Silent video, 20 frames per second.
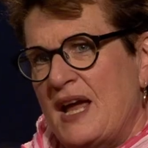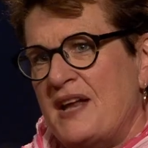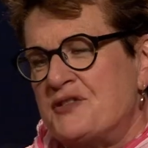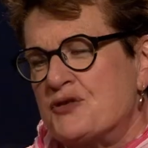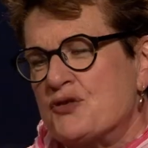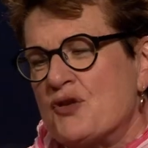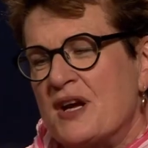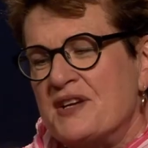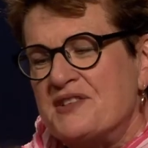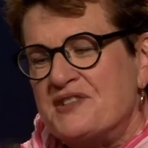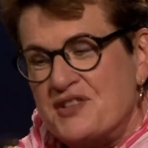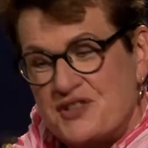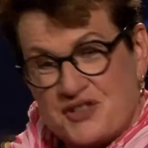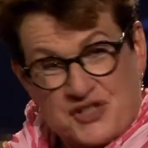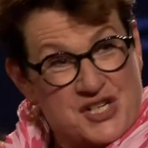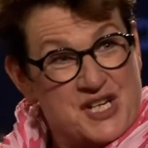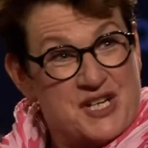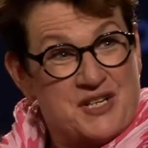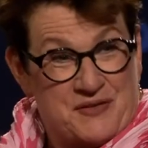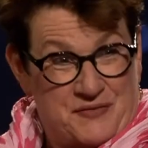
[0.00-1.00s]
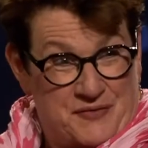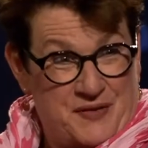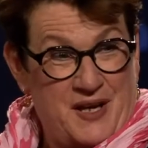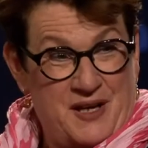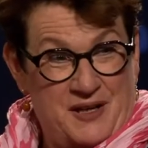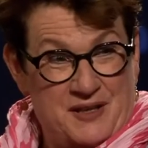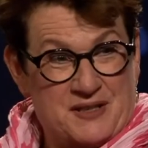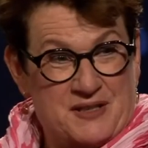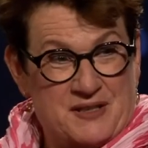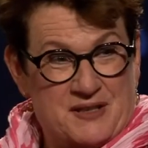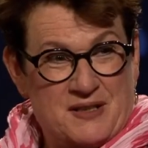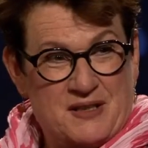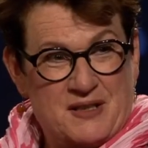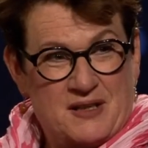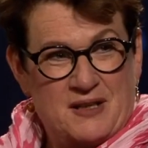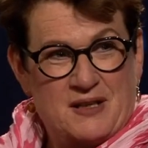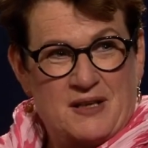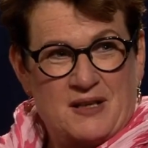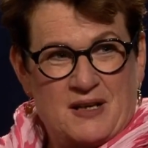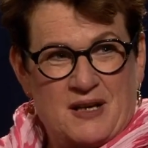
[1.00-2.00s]
and tries to cheat fate.
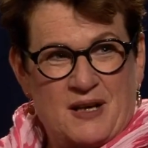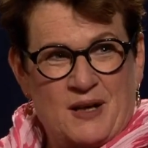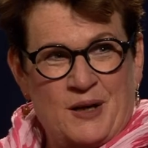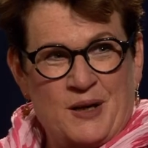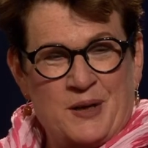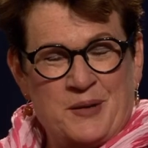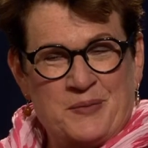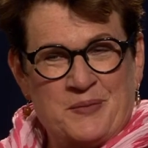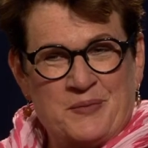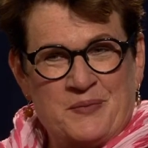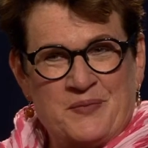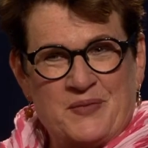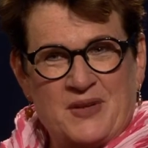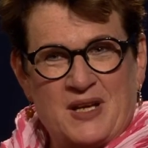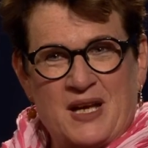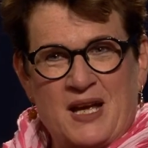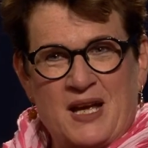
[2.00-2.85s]
And